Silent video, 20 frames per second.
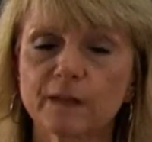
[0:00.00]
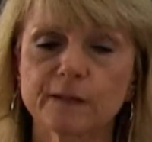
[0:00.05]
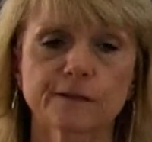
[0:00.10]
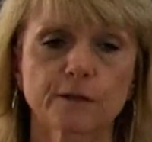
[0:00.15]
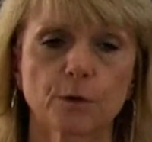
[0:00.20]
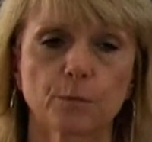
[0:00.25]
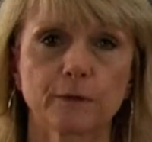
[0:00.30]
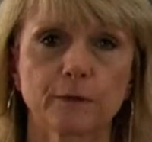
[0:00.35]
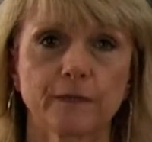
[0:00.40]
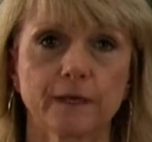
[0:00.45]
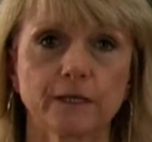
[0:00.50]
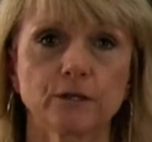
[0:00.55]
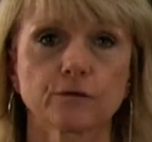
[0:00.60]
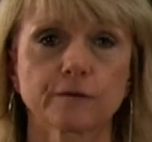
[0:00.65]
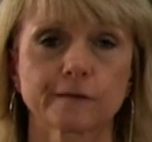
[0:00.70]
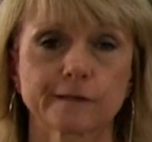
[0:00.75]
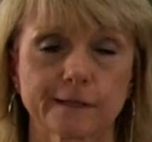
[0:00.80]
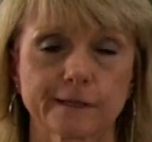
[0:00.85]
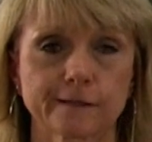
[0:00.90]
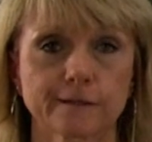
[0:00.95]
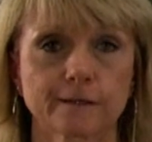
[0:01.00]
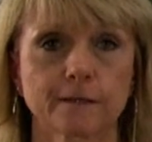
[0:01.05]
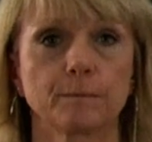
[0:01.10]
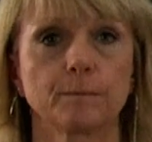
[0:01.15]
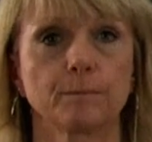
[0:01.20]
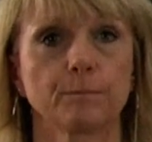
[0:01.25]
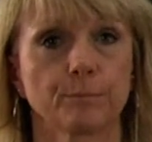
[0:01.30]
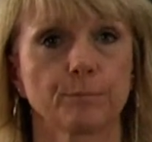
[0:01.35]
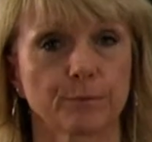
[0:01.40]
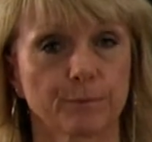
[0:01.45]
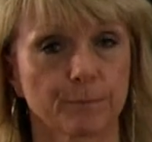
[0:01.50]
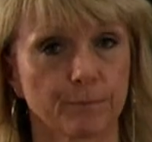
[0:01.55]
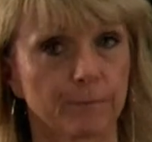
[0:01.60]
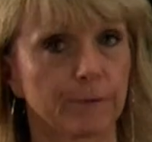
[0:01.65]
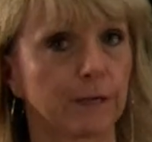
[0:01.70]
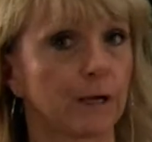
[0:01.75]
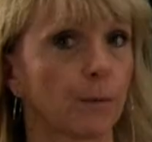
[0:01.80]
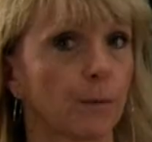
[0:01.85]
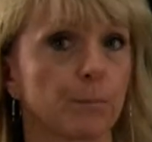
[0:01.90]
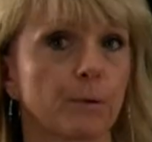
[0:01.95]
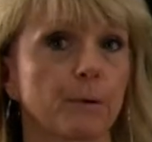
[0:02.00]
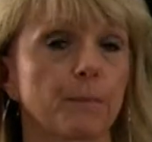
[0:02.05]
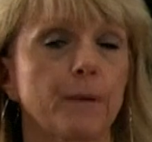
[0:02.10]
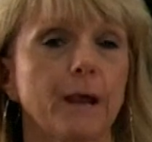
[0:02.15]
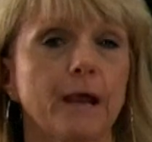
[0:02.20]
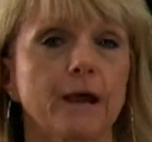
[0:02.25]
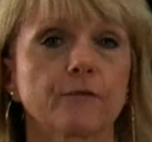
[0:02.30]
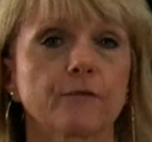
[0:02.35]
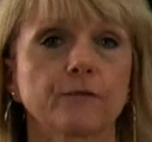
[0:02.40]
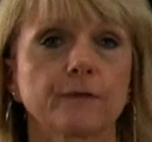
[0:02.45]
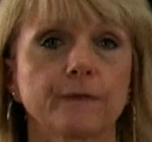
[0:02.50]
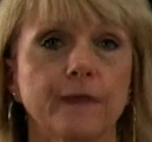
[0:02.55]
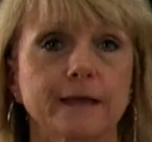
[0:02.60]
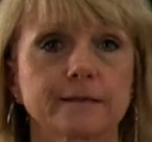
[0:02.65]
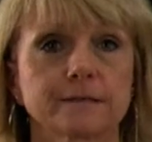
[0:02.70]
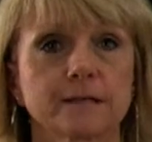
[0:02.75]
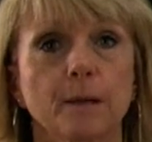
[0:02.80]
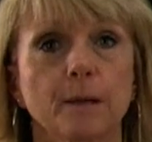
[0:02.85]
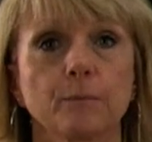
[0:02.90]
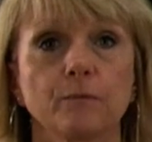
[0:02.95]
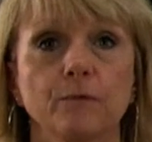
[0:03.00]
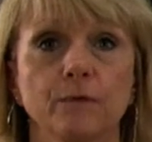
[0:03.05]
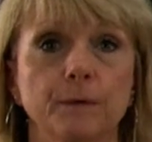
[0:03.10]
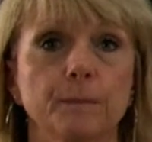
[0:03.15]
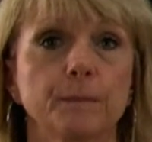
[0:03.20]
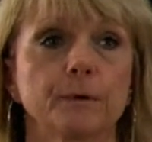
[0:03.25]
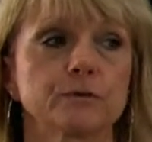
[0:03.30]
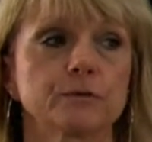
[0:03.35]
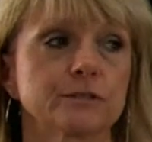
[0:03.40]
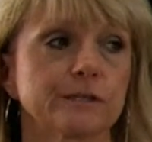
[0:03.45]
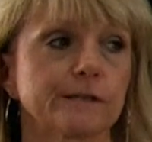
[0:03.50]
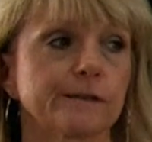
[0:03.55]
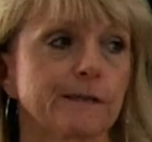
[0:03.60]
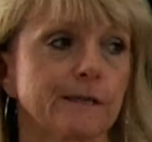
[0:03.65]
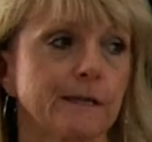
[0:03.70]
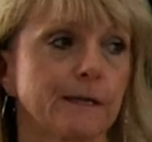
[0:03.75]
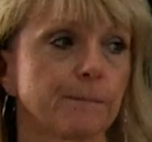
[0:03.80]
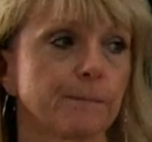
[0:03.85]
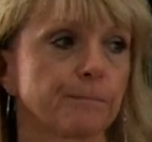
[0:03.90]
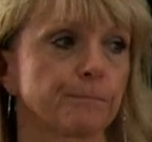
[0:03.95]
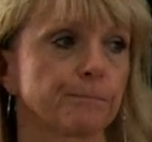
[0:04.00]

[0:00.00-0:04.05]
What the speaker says: So within your system, prepare for that type of an emergency.